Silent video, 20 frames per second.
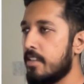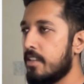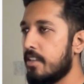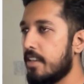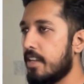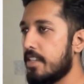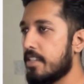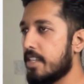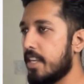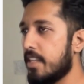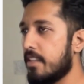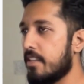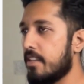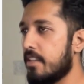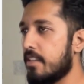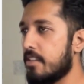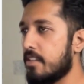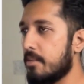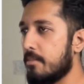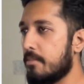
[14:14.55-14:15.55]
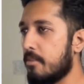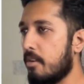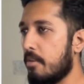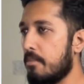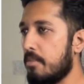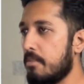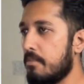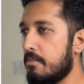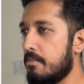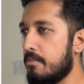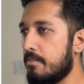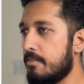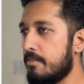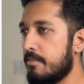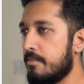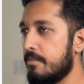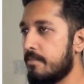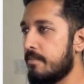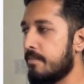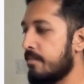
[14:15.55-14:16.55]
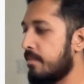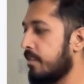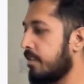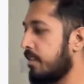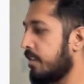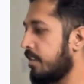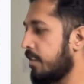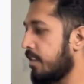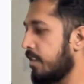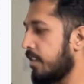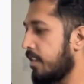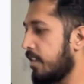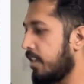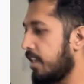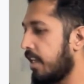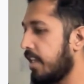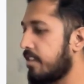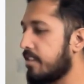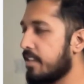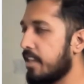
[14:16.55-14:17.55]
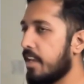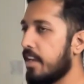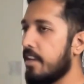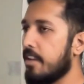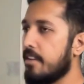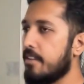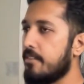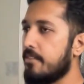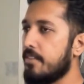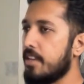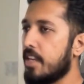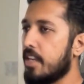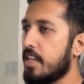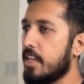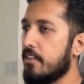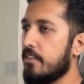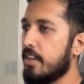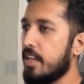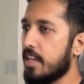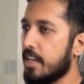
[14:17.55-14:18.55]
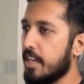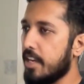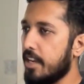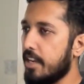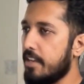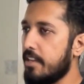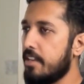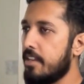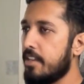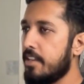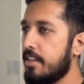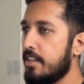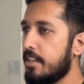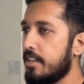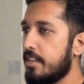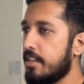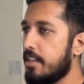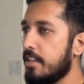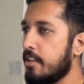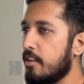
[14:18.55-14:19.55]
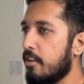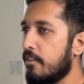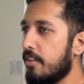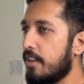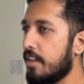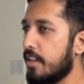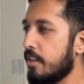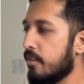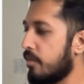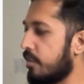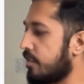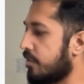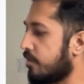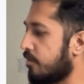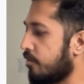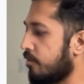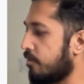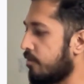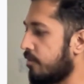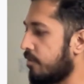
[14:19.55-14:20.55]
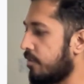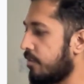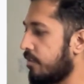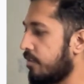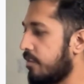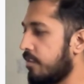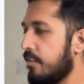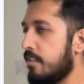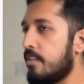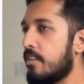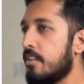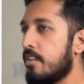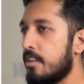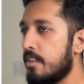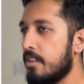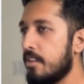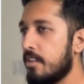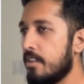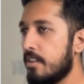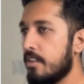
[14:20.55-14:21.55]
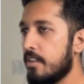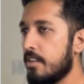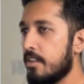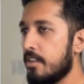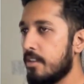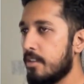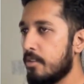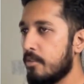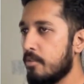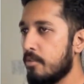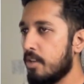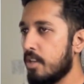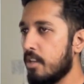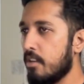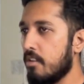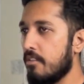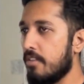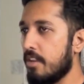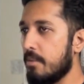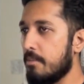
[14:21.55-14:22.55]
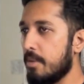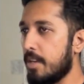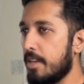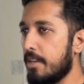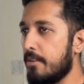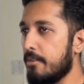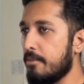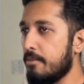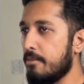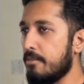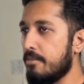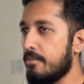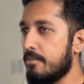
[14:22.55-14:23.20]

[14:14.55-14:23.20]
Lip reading: Let's take third sub problem. Let's say we are given again t of n equals to 2t of n by 2